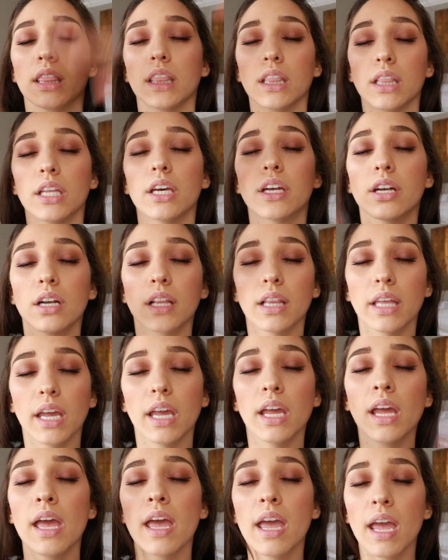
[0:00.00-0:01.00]

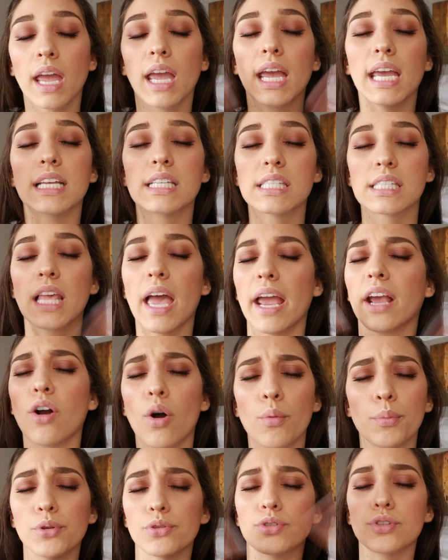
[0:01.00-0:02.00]
literally, it's like
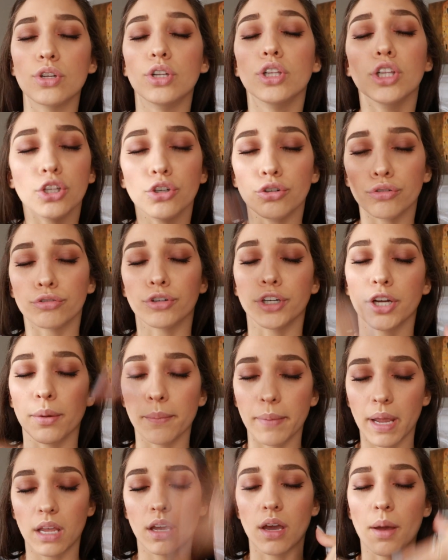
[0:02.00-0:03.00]
almost glue for your
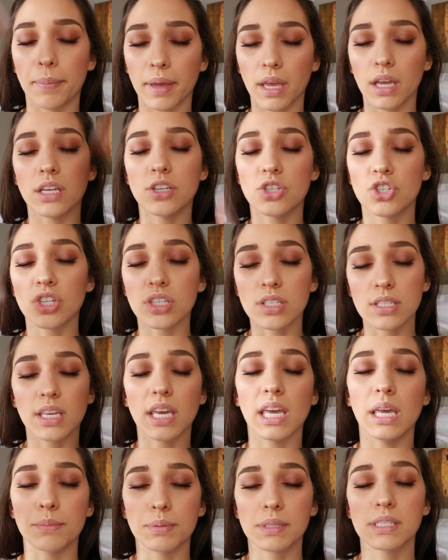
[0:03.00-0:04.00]
makeup. It just
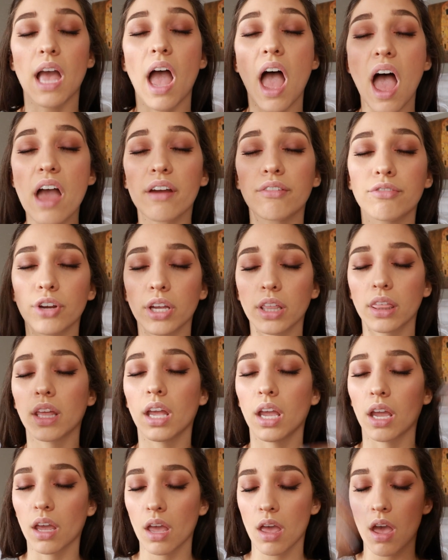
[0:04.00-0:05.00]
keeps
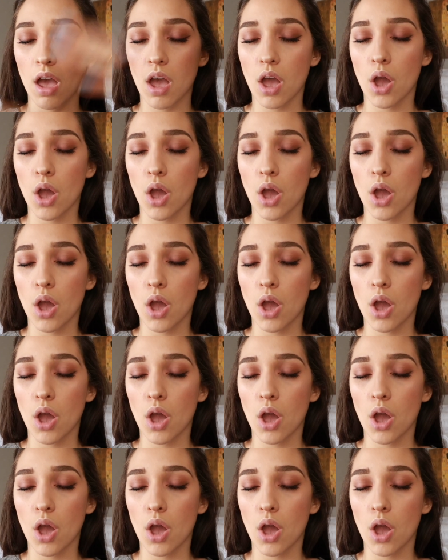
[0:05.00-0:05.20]
everything